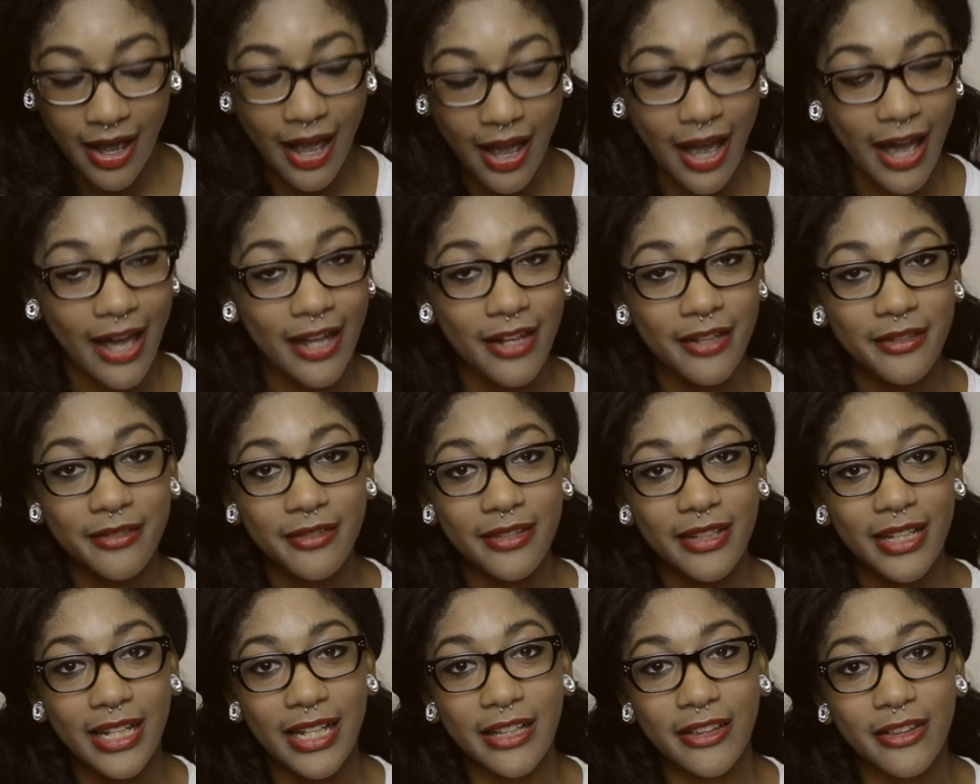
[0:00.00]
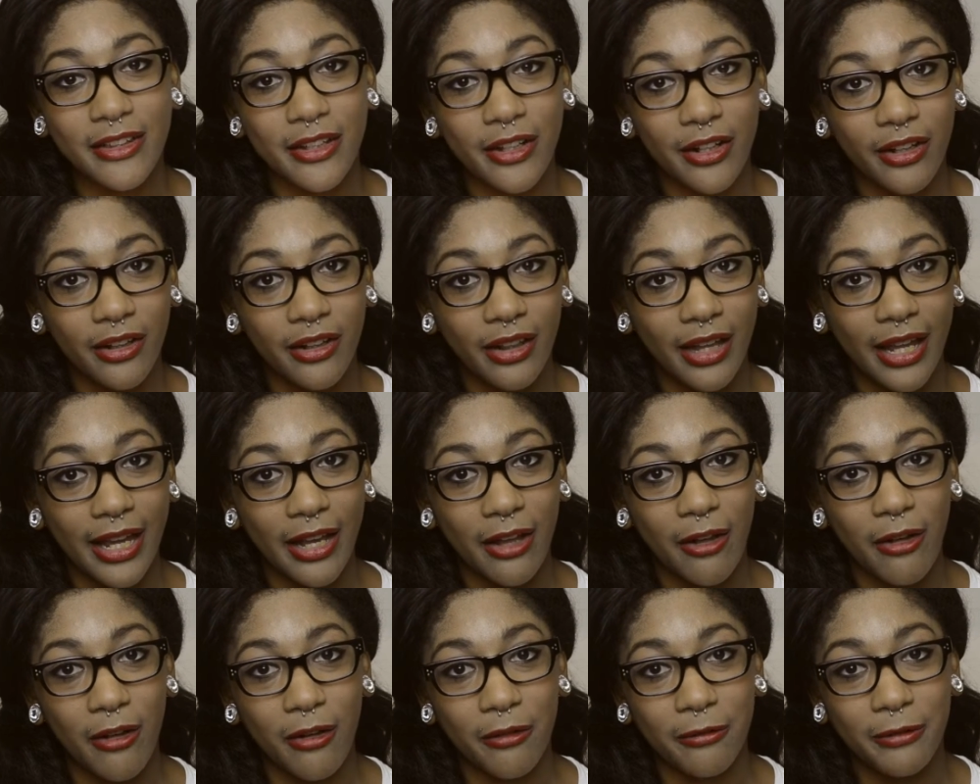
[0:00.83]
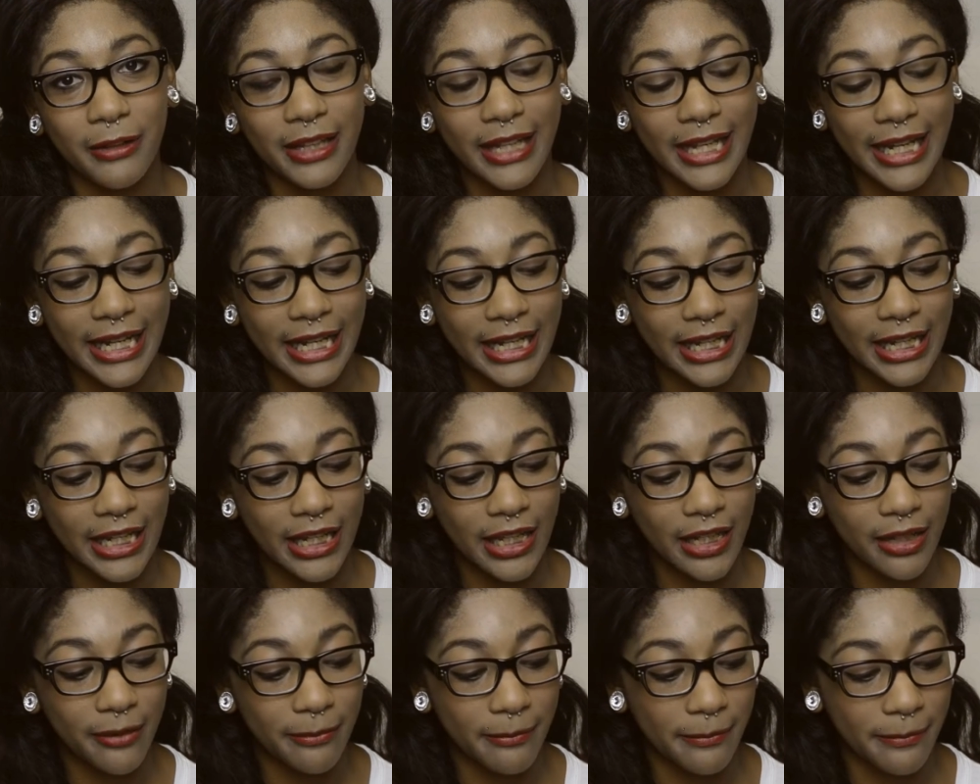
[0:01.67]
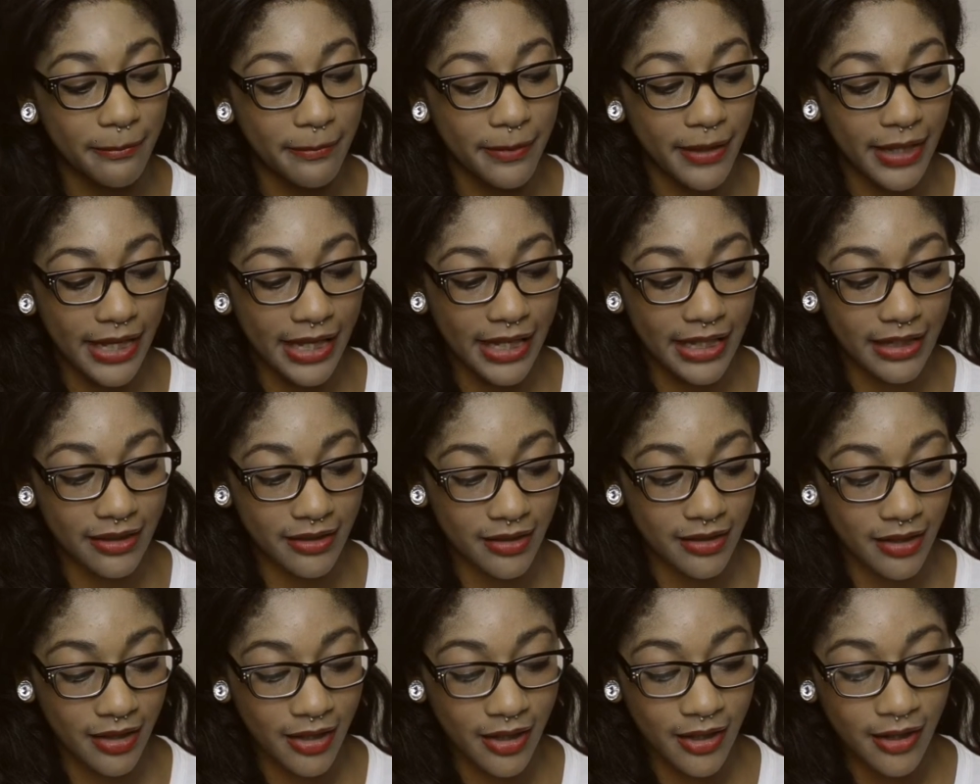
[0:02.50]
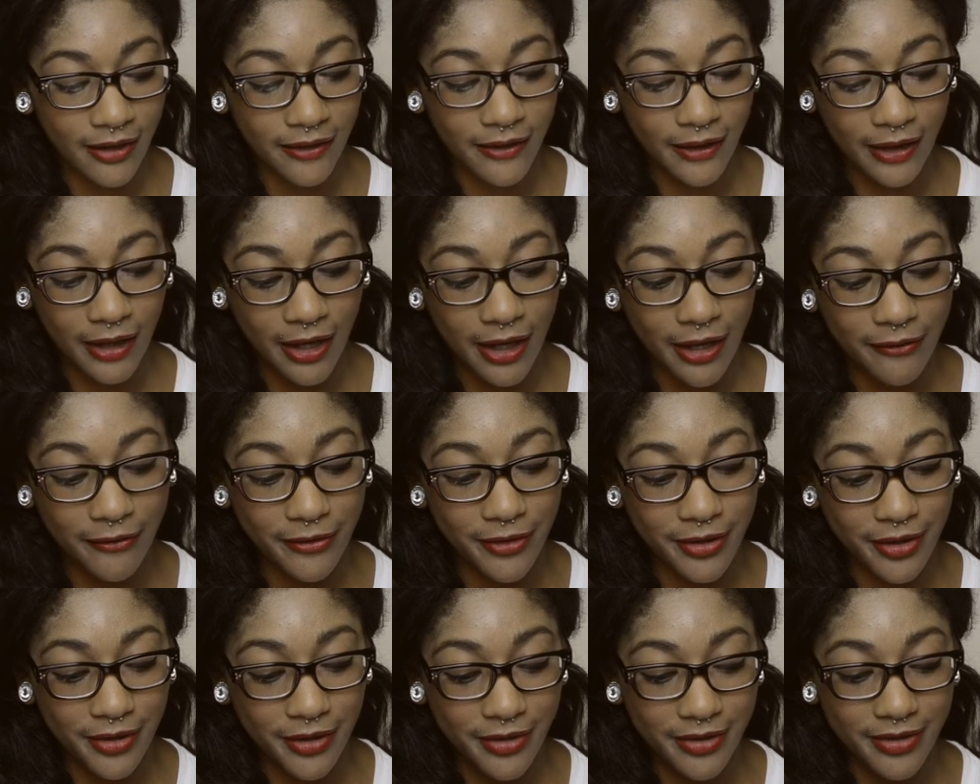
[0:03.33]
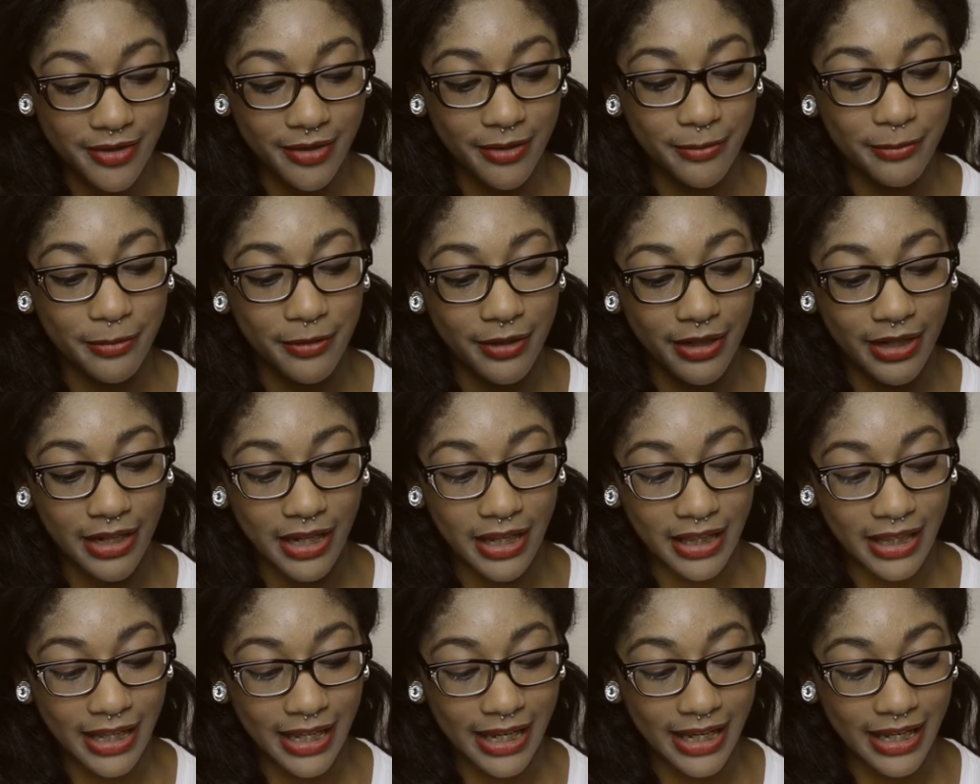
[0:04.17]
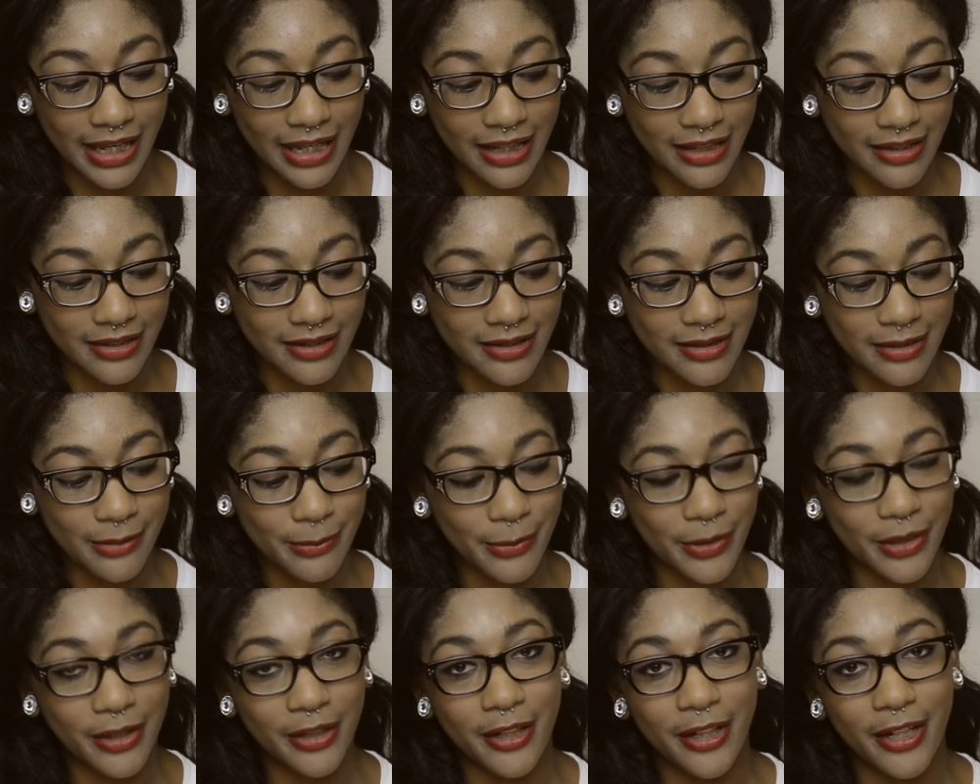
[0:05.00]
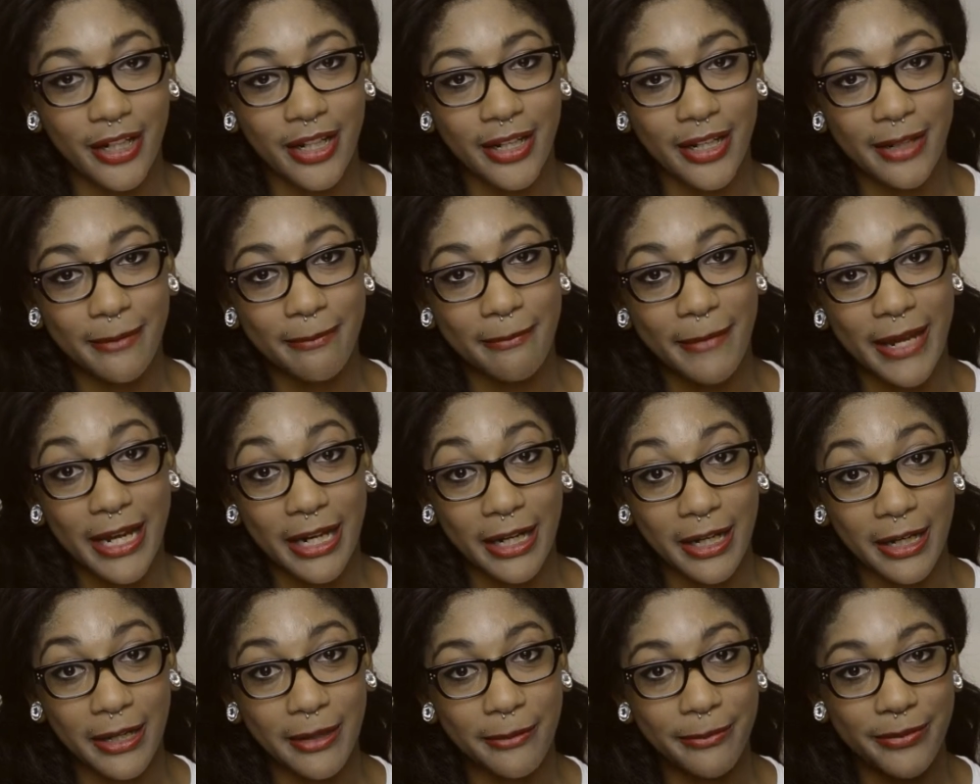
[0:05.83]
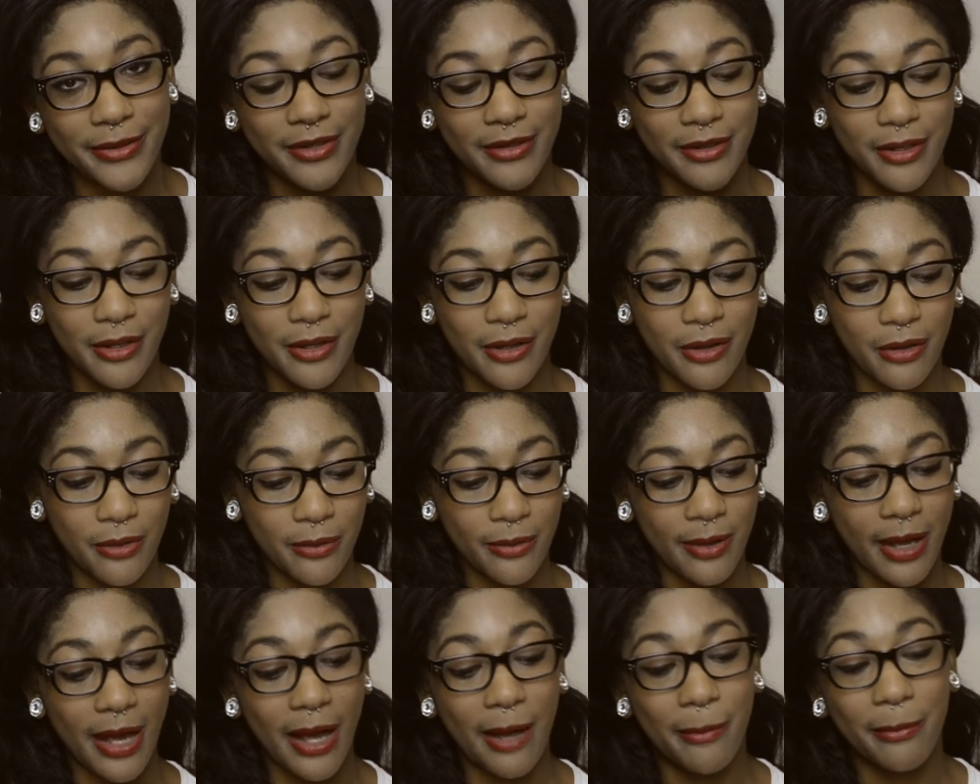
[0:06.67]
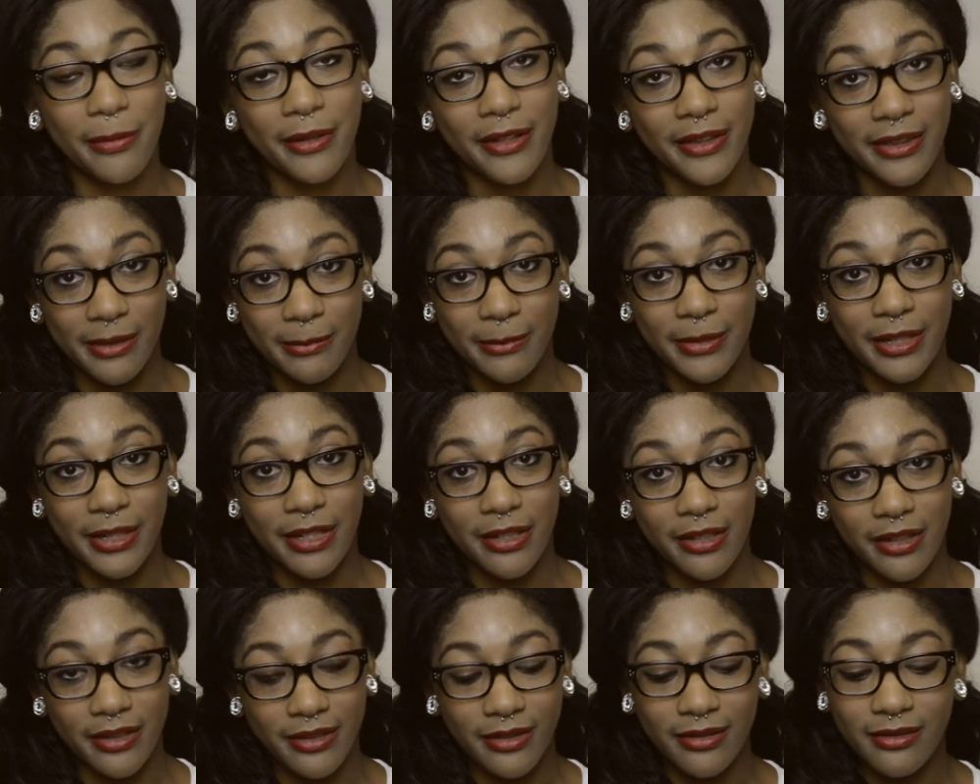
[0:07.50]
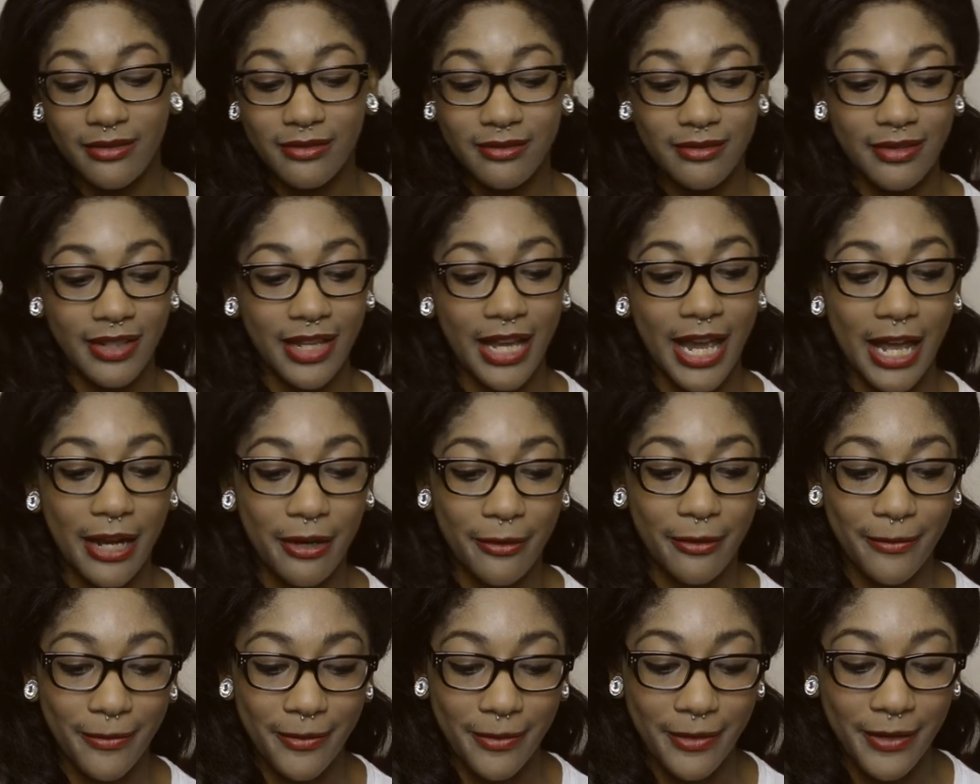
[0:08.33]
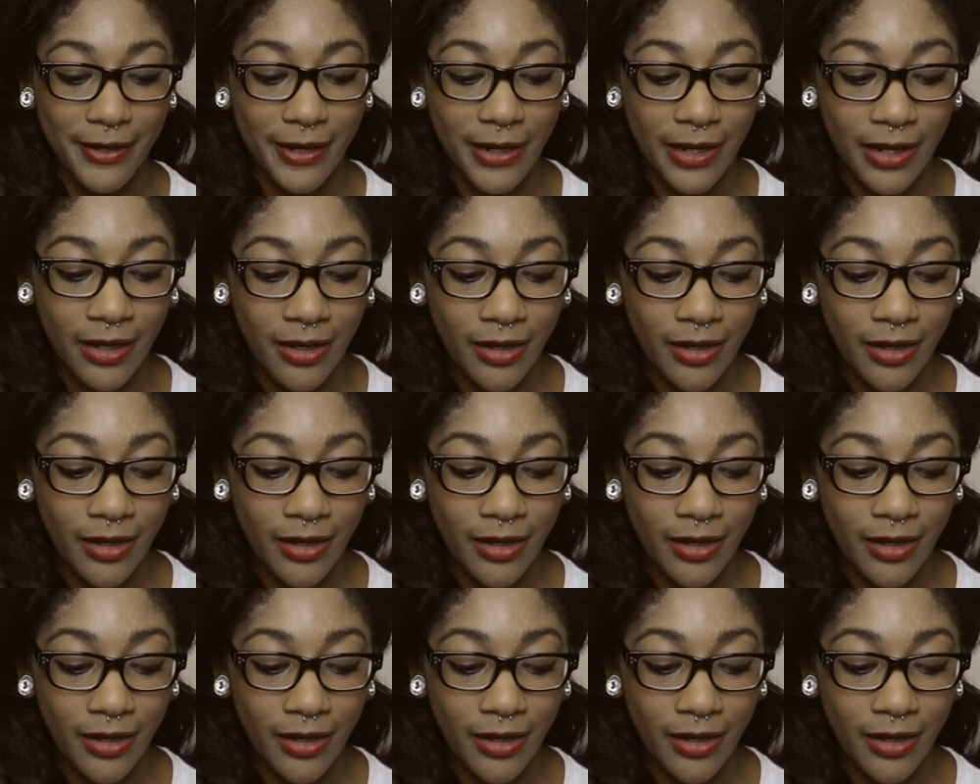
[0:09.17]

I don't think they're like all related, but the covers are pretty like similar in makeup, so I put them in the category.